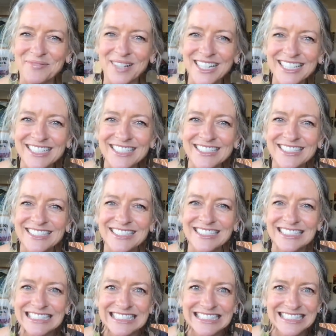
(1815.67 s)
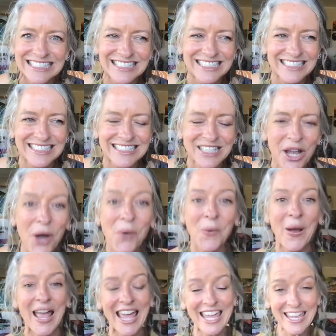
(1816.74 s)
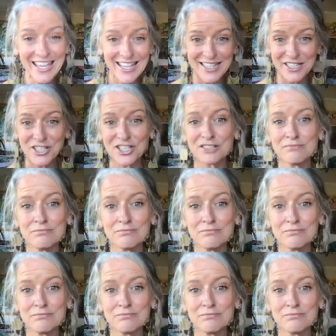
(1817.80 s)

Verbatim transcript: right? Oh, and